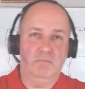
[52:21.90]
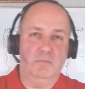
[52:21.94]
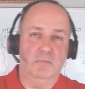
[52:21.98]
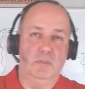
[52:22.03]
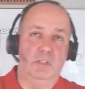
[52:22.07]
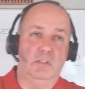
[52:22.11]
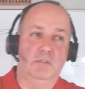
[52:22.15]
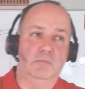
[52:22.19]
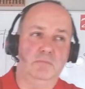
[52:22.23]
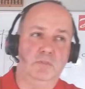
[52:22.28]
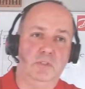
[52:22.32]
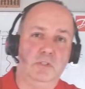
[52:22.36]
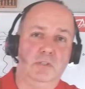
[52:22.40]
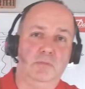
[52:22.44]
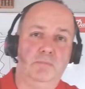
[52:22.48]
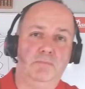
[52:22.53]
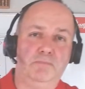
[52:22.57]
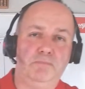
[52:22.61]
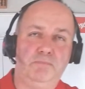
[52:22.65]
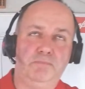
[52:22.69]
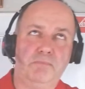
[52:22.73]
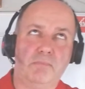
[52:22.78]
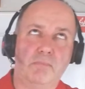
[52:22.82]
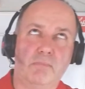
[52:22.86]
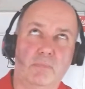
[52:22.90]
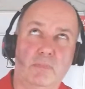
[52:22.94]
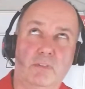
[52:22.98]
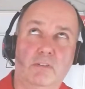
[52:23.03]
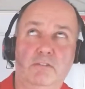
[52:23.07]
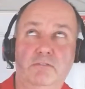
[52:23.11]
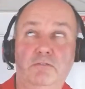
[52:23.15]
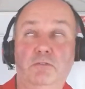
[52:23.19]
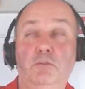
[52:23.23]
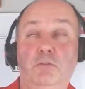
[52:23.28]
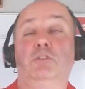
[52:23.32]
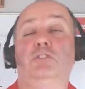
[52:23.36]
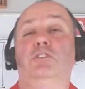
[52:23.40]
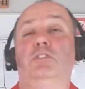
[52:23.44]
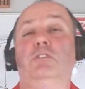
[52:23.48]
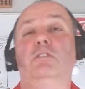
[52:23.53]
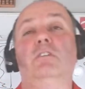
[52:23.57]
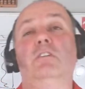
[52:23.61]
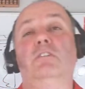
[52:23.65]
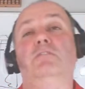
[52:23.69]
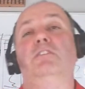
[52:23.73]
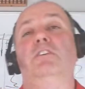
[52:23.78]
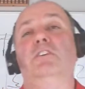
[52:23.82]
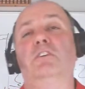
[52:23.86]
the function
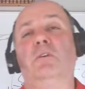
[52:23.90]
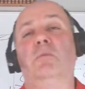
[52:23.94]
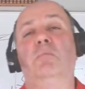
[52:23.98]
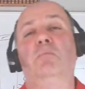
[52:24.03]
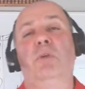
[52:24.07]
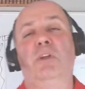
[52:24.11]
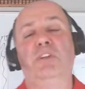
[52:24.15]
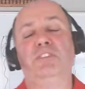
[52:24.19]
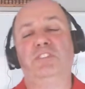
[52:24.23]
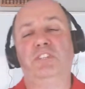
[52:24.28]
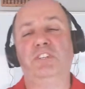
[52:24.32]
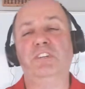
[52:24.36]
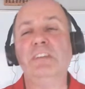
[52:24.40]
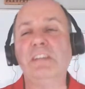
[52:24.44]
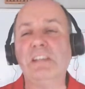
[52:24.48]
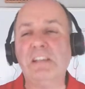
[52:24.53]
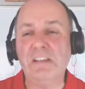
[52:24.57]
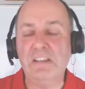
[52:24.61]
of the compressor,